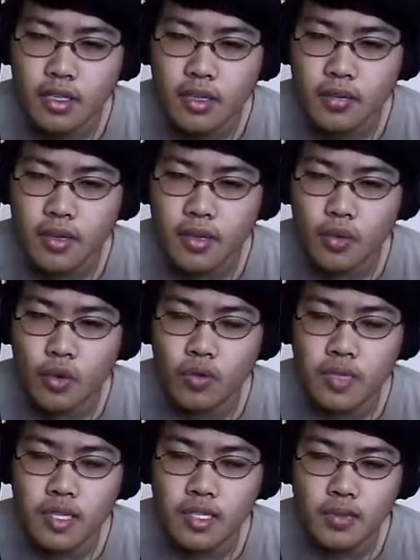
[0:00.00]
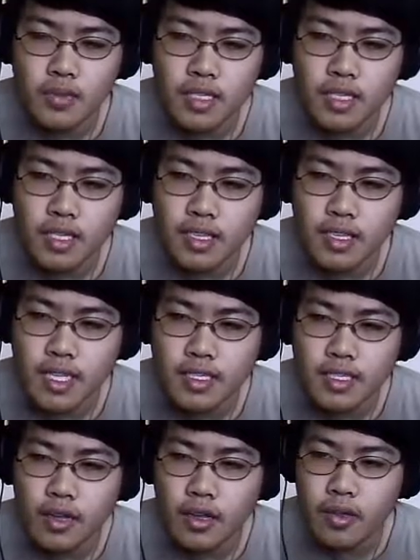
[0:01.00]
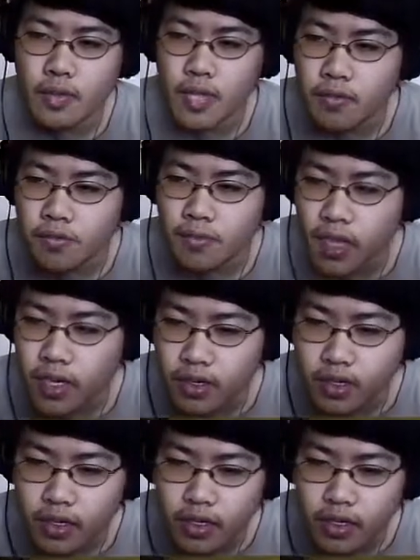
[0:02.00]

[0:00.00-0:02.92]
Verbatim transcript: I'll get more of this, because I think that's how I can make a fire.